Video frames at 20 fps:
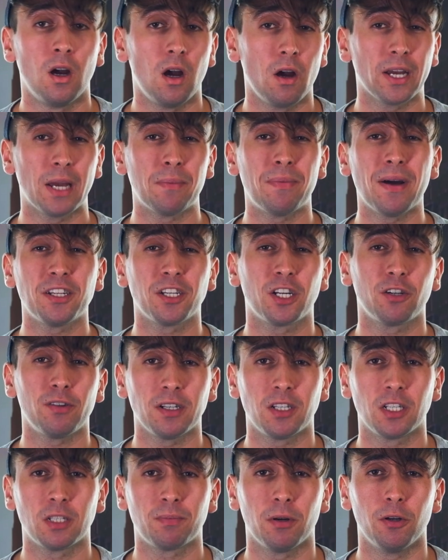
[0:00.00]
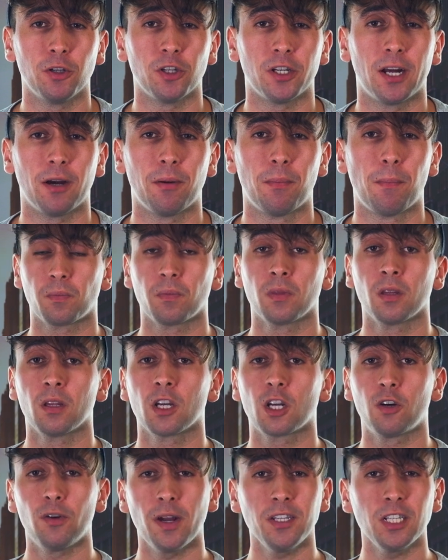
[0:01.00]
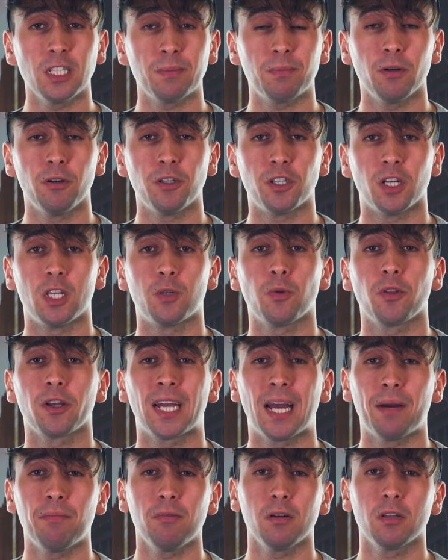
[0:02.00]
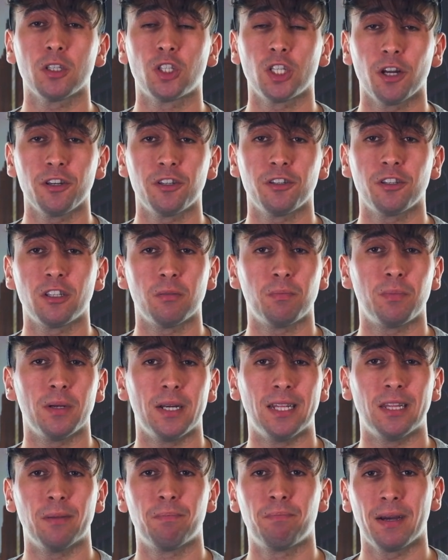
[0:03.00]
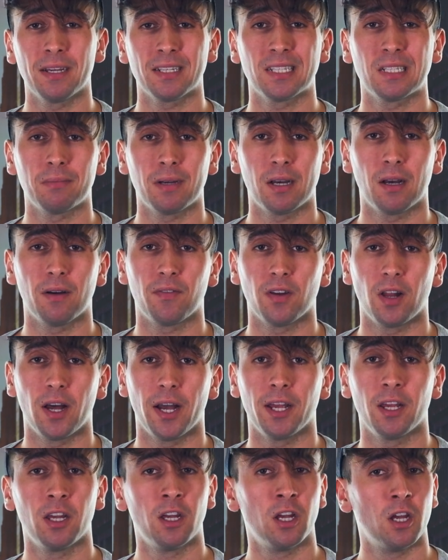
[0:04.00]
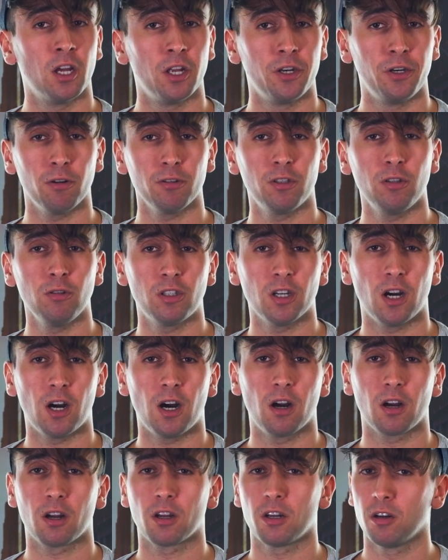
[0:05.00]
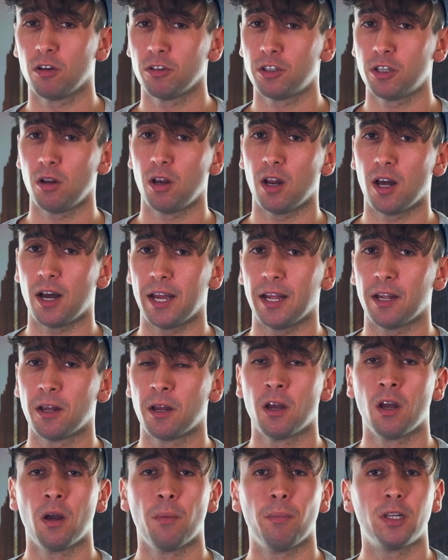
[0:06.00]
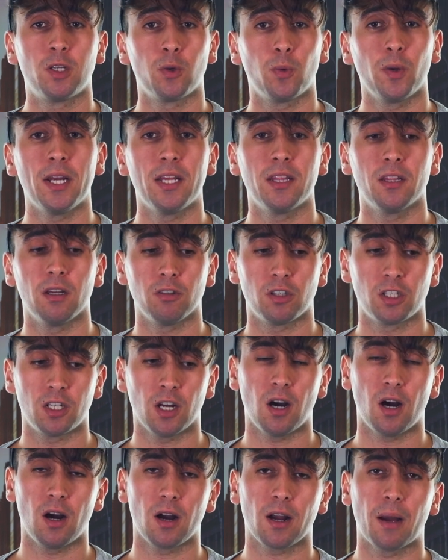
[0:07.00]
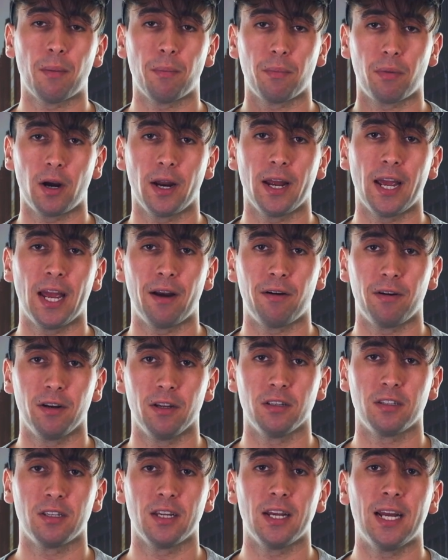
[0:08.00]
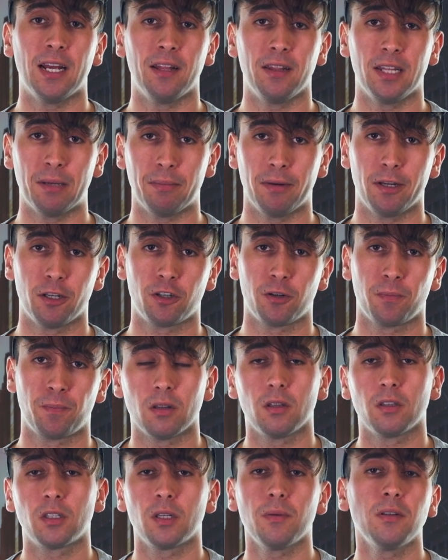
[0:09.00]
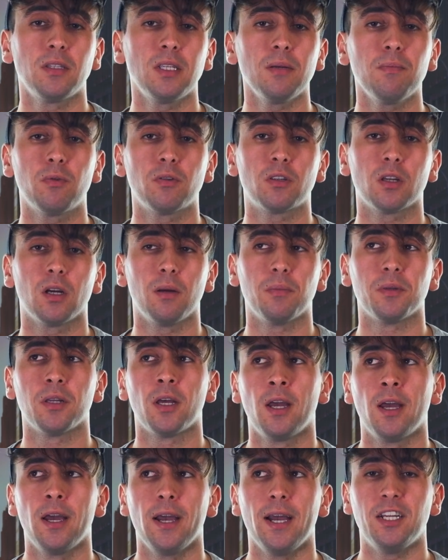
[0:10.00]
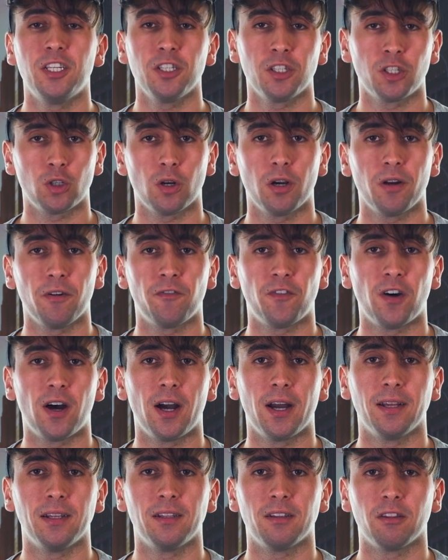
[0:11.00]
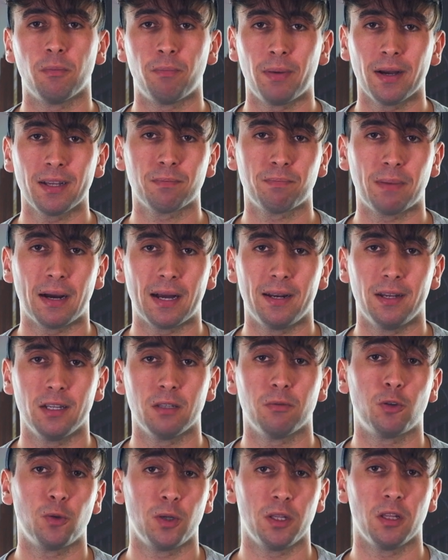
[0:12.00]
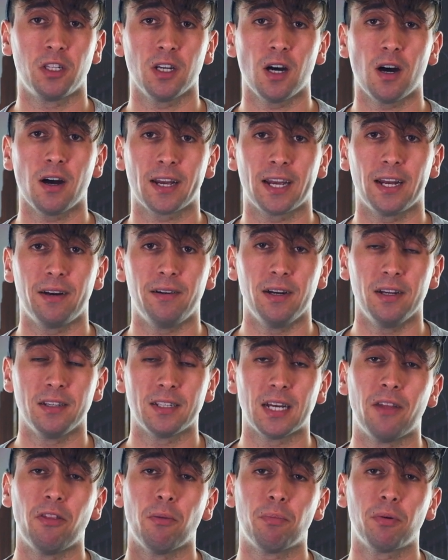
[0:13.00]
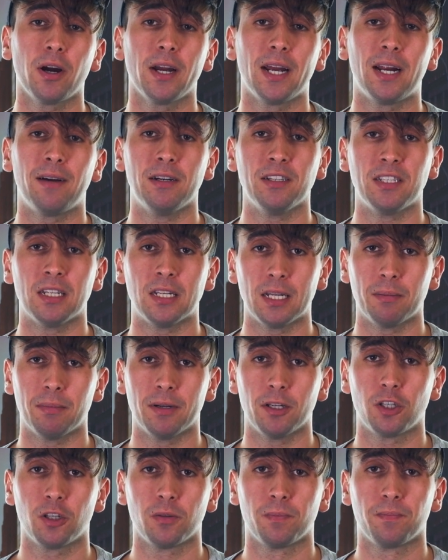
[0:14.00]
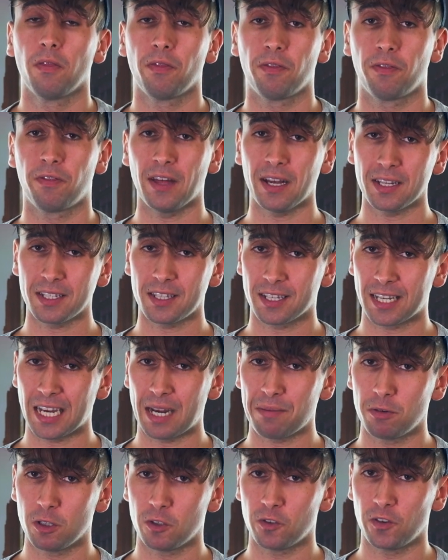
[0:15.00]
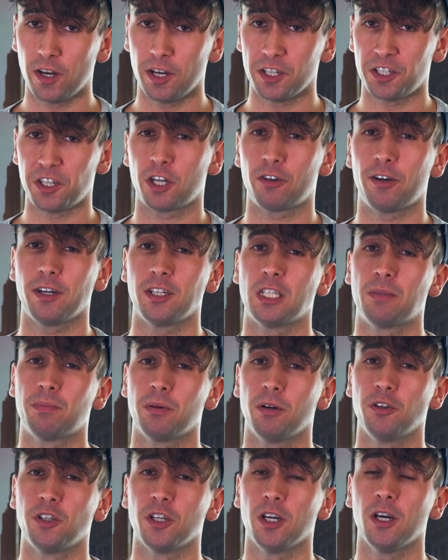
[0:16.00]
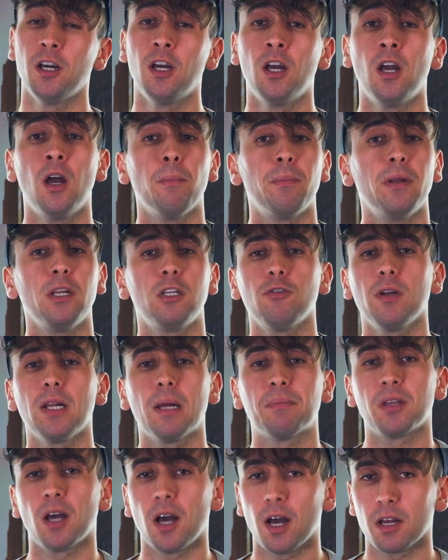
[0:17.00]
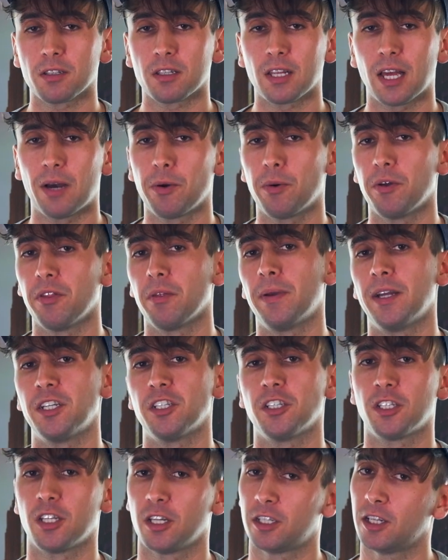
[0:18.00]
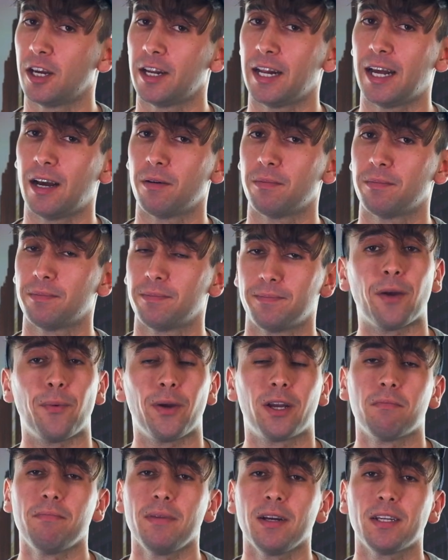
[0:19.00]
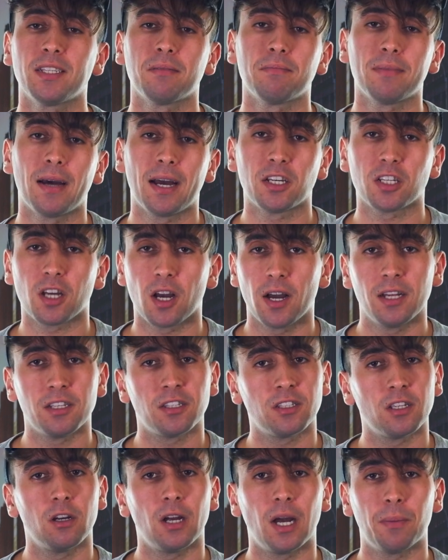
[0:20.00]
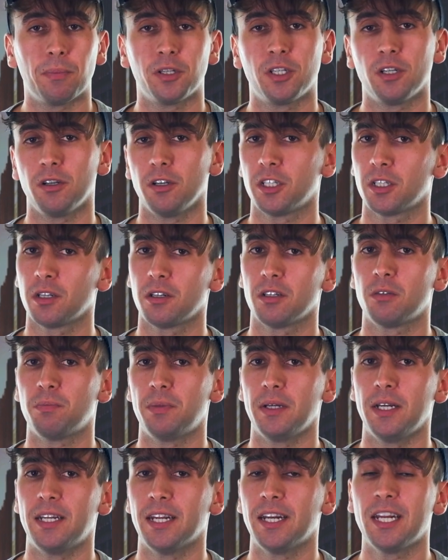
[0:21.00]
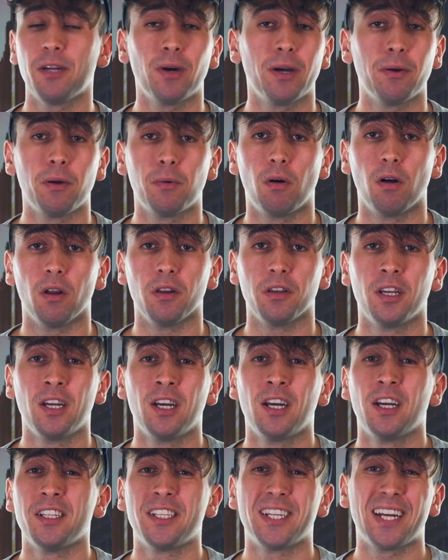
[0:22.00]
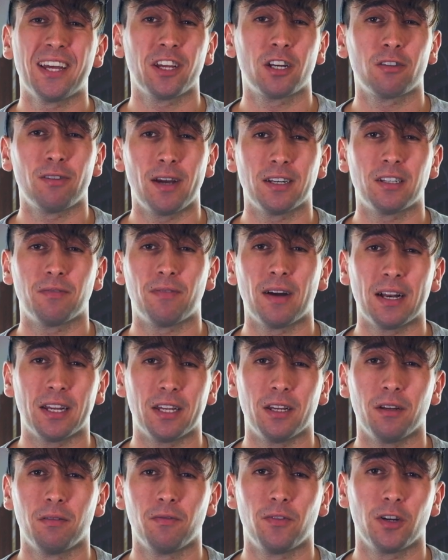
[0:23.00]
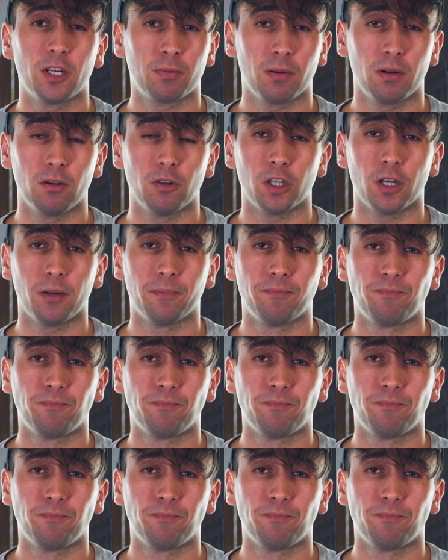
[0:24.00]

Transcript: Okay, back to correct exposure now. Correct exposure is what the camera judges to be the best amount of light, not too dark, not too light, between those dark and bright areas in the image. So in simple terms, it's just trying to find the best balance between the dark areas and the bright areas in the image. That's the camera's version of correct exposure, but it's really up to us how we want the picture to turn out. We can mix and match ISO, aperture and shutter speed any way we want to get the correct value for exposure.